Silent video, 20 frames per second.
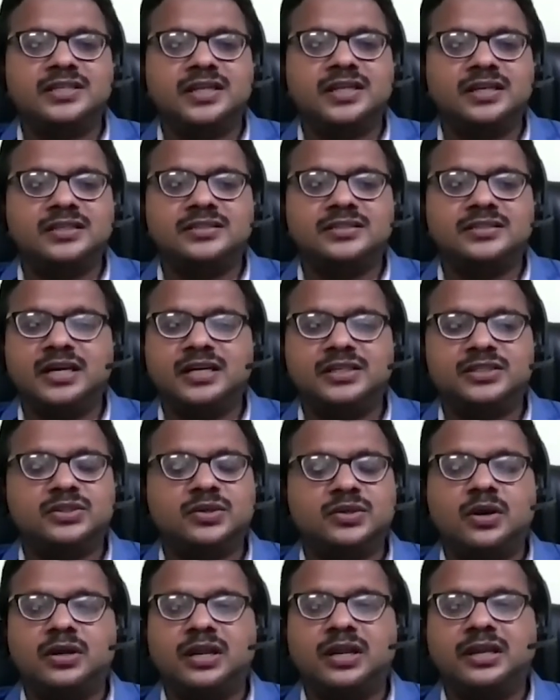understand it's
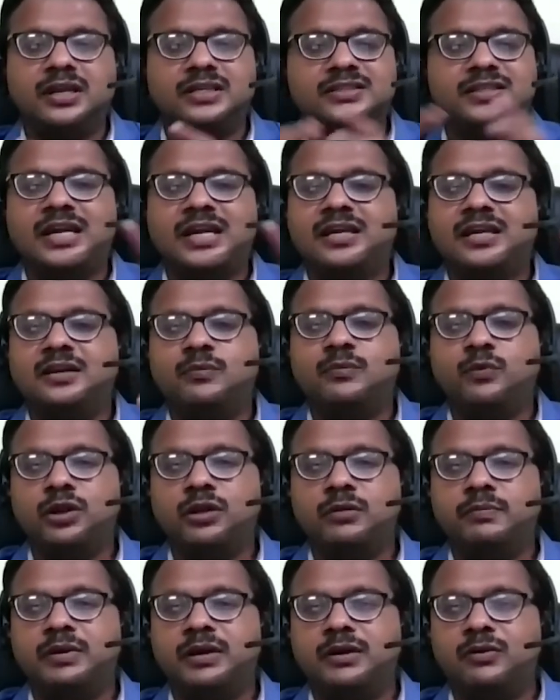not like a static
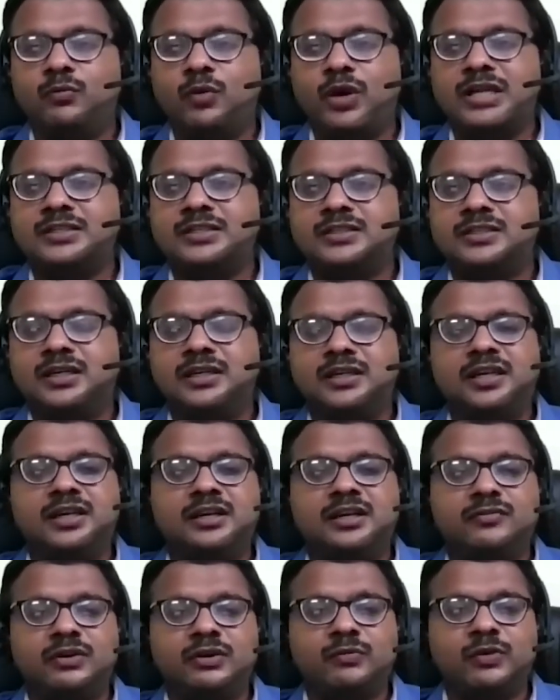model built once and then
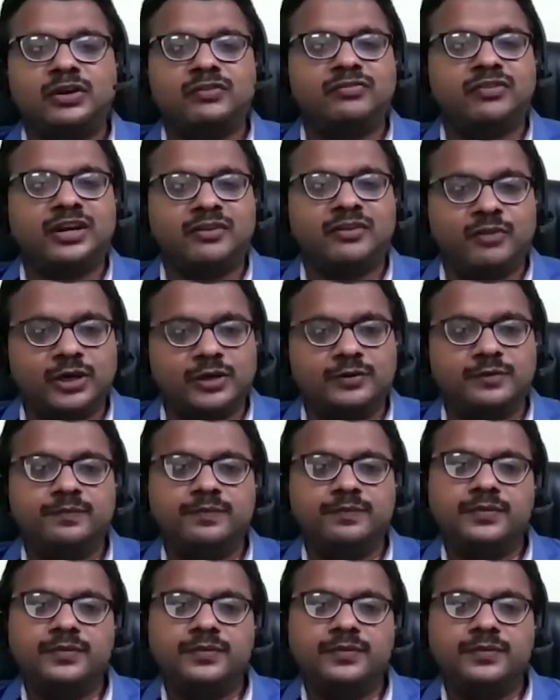it will work forever.